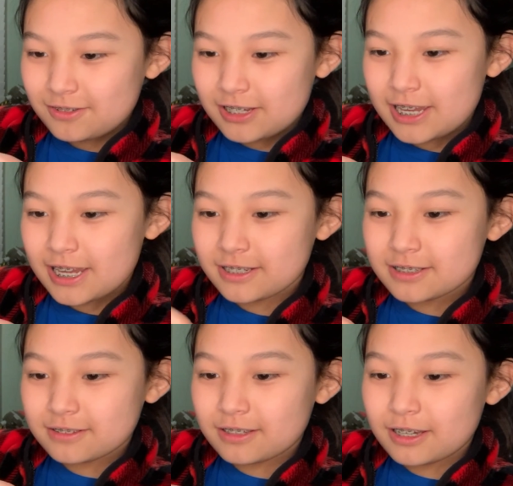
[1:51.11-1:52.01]
And
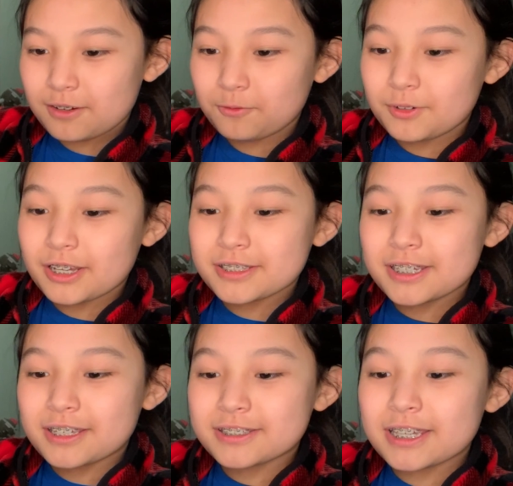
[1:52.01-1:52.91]
when I say
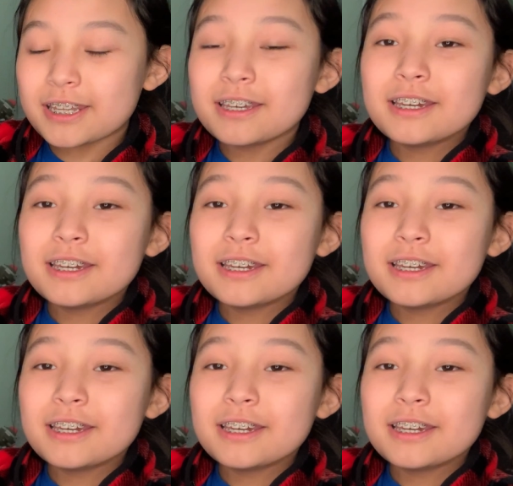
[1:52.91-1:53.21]
cassette,